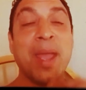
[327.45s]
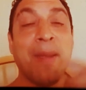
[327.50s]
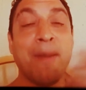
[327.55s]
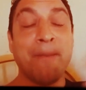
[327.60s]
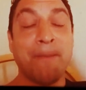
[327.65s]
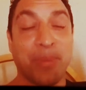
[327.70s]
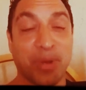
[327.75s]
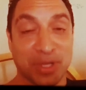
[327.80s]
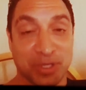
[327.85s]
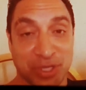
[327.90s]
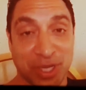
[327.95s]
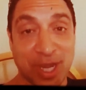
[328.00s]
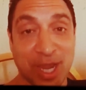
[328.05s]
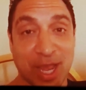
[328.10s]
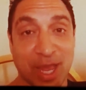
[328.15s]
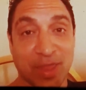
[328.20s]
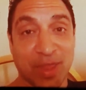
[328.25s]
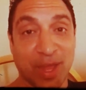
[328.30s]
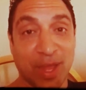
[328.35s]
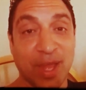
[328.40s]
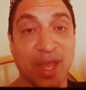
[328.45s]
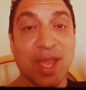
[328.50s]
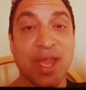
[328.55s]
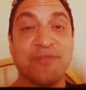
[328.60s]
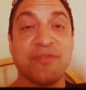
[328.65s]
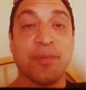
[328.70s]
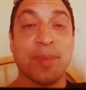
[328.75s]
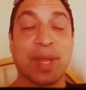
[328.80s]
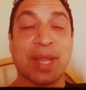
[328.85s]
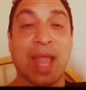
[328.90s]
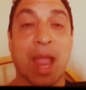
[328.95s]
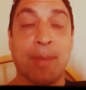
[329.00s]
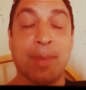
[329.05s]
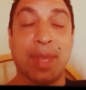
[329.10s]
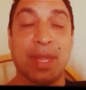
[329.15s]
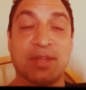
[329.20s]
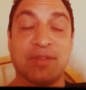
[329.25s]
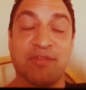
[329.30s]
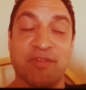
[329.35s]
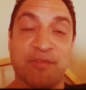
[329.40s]
put together from a
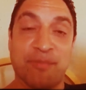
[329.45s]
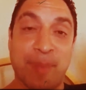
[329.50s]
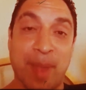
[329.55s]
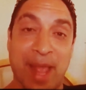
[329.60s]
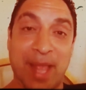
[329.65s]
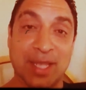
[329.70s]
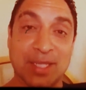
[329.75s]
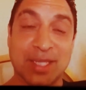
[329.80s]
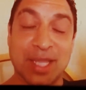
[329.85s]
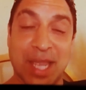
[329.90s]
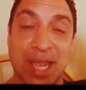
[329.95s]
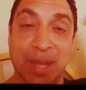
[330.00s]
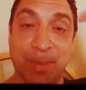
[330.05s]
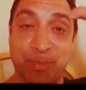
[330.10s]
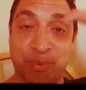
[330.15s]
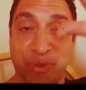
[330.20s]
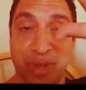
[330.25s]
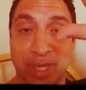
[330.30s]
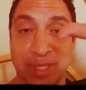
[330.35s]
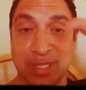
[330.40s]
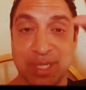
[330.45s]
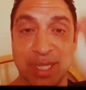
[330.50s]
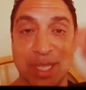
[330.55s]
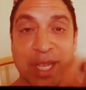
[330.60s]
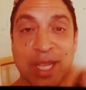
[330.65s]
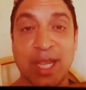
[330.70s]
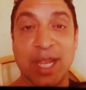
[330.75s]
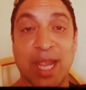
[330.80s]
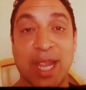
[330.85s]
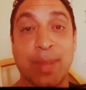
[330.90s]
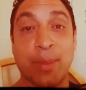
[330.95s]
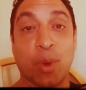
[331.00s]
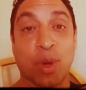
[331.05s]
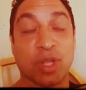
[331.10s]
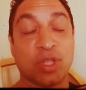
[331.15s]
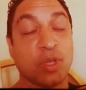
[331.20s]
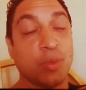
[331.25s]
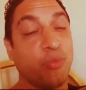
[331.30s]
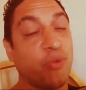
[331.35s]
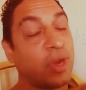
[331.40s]
combination of past and present in order
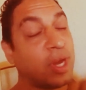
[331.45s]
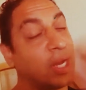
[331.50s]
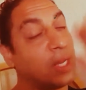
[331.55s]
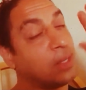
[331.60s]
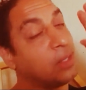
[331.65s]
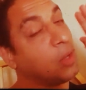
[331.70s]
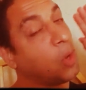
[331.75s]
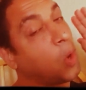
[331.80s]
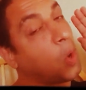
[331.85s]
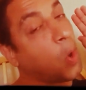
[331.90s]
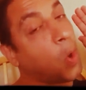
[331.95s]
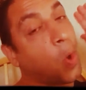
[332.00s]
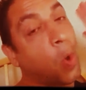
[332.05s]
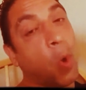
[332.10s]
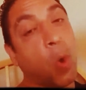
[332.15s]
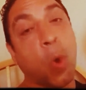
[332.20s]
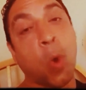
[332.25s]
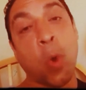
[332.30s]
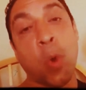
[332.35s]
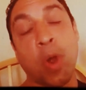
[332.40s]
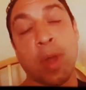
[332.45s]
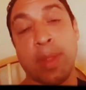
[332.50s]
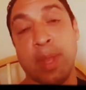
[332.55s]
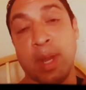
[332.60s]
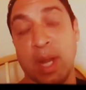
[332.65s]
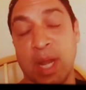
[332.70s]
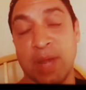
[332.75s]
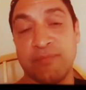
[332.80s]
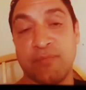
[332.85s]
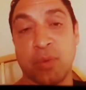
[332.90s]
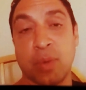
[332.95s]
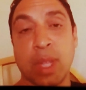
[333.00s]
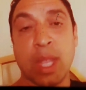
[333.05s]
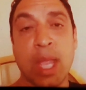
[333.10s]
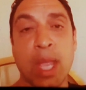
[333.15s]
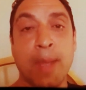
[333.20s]
to bring in a whole other level.